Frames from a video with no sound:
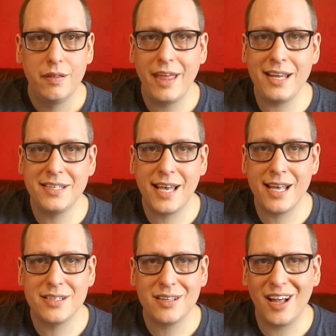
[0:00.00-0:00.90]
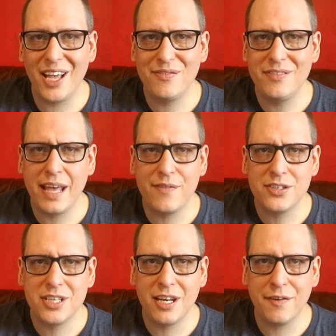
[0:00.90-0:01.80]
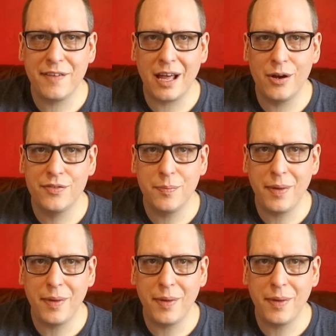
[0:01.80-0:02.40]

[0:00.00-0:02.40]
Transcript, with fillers: Then he says, "I've never seen a Flat Earth